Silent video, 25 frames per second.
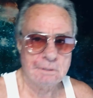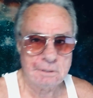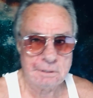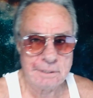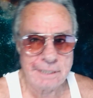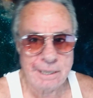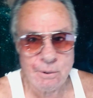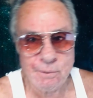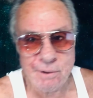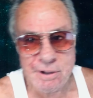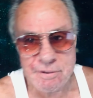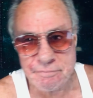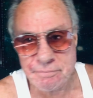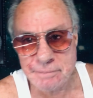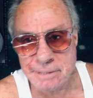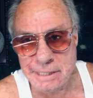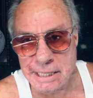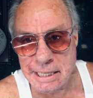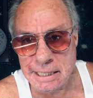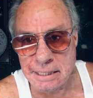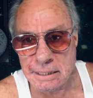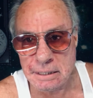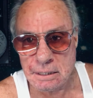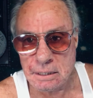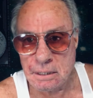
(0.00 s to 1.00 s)
Get away from
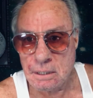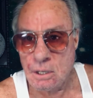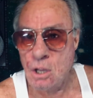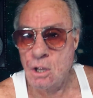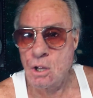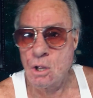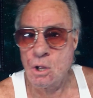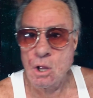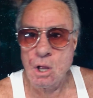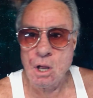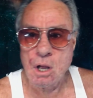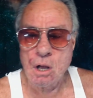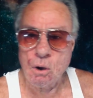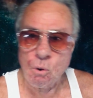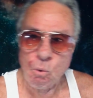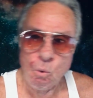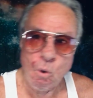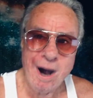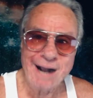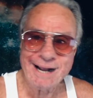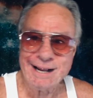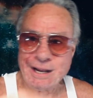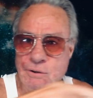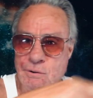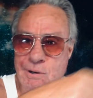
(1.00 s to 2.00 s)
that.
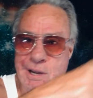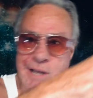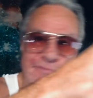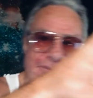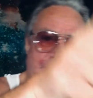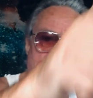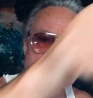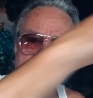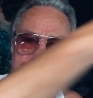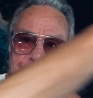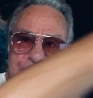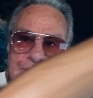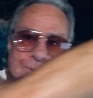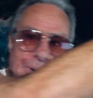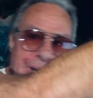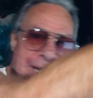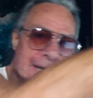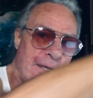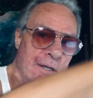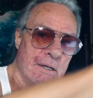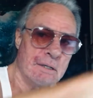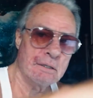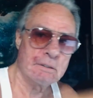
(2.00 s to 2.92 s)
Walk across a freeway.